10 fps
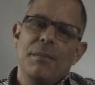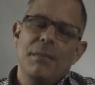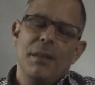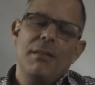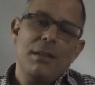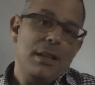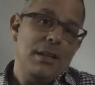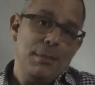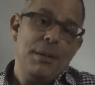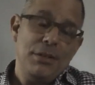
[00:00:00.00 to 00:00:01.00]
It
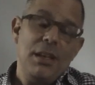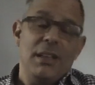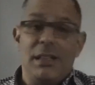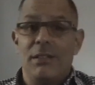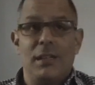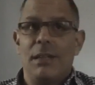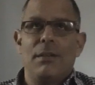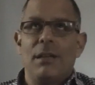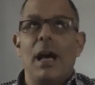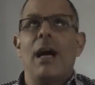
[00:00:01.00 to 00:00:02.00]
depends. Yeah, they can
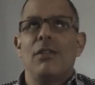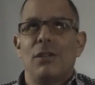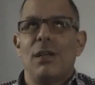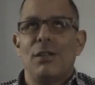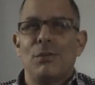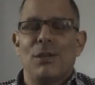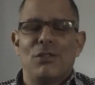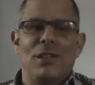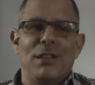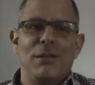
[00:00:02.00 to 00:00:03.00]
take as much
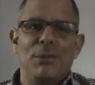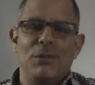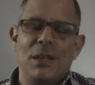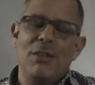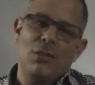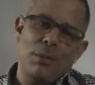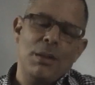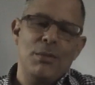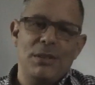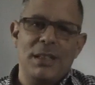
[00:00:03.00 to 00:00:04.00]
as 80%.
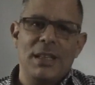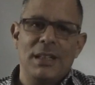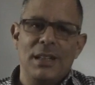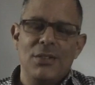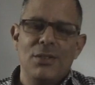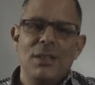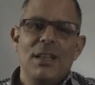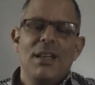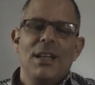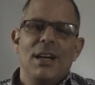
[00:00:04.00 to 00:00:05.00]
Sometimes they're taking less.
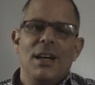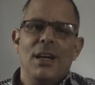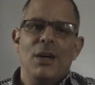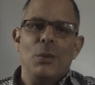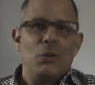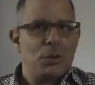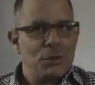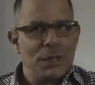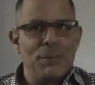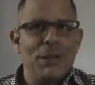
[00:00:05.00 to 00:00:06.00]
We try
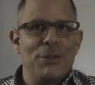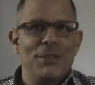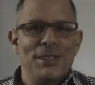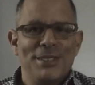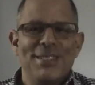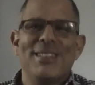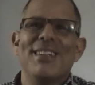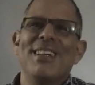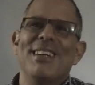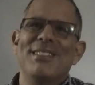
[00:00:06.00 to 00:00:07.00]
to get better deals
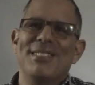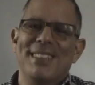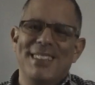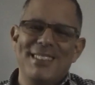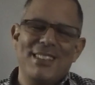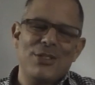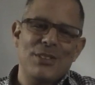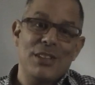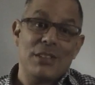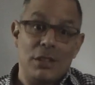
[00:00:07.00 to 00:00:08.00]
for that.
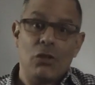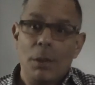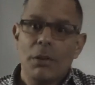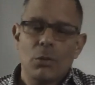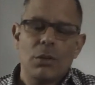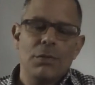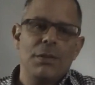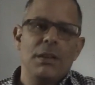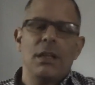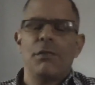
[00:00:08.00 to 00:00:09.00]
That's our job. That's what the
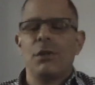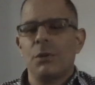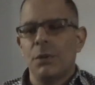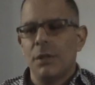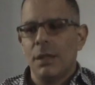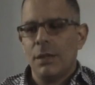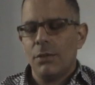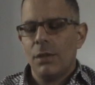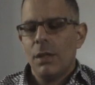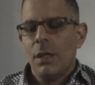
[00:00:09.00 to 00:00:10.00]
thing that Africori
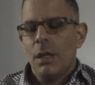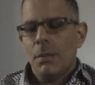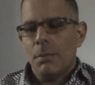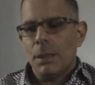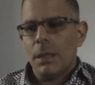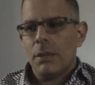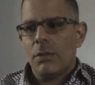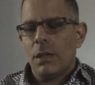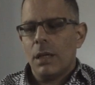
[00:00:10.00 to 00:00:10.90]
does. But